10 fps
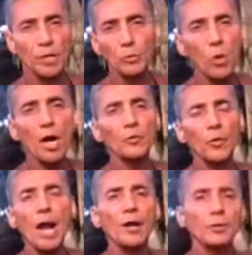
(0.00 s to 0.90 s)
you walk
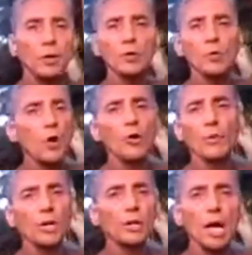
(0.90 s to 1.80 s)
around, go to
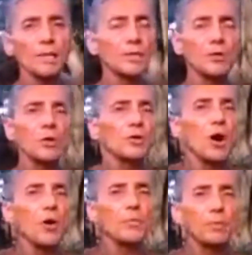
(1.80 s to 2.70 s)
Walmart, Costco, go to
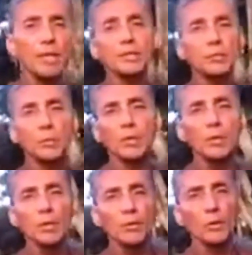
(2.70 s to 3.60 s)
all the places where,
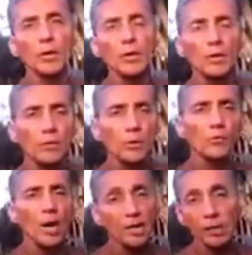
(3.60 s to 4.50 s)
where, where
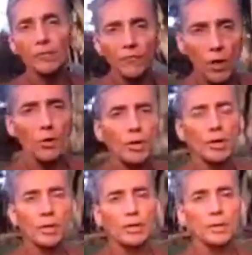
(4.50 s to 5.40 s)
regular folk
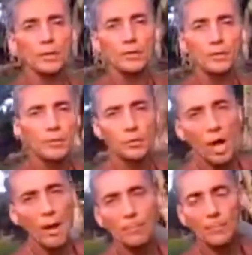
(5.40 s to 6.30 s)

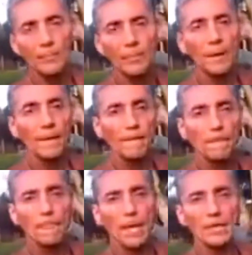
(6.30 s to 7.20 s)
shop
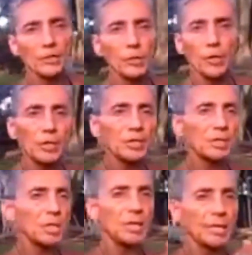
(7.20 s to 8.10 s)
and just look and
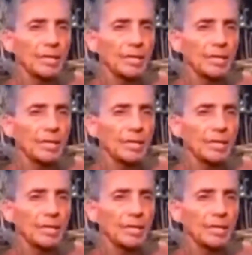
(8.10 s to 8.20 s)
see